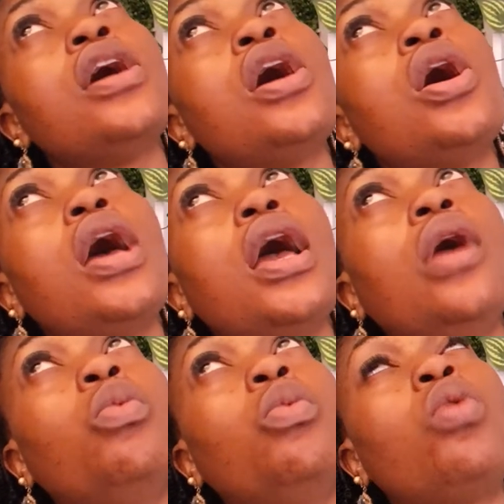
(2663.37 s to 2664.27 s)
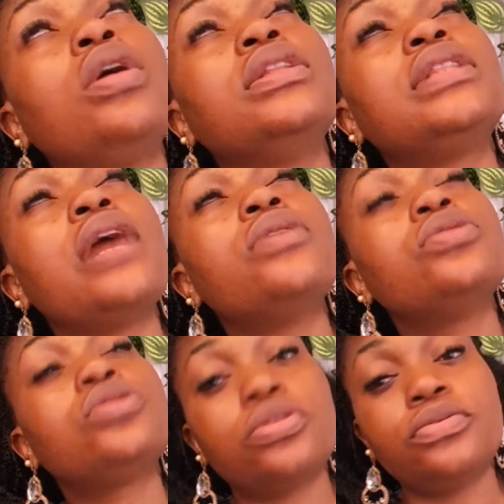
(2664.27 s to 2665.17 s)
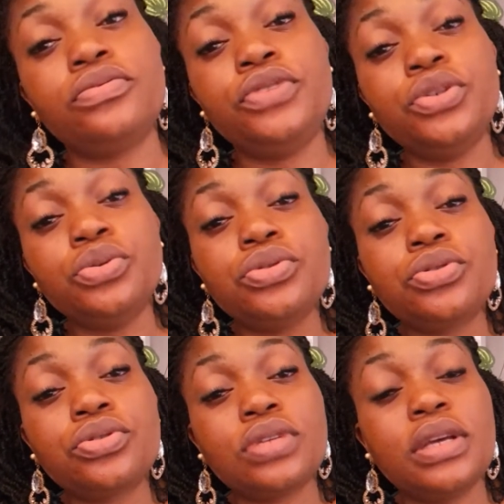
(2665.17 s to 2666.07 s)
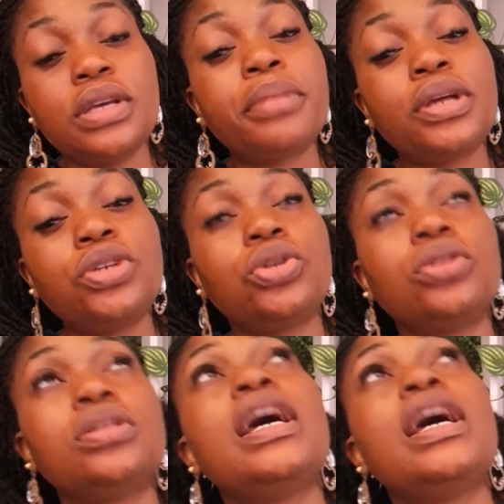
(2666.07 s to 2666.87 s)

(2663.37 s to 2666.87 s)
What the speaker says: 1,000 views impression,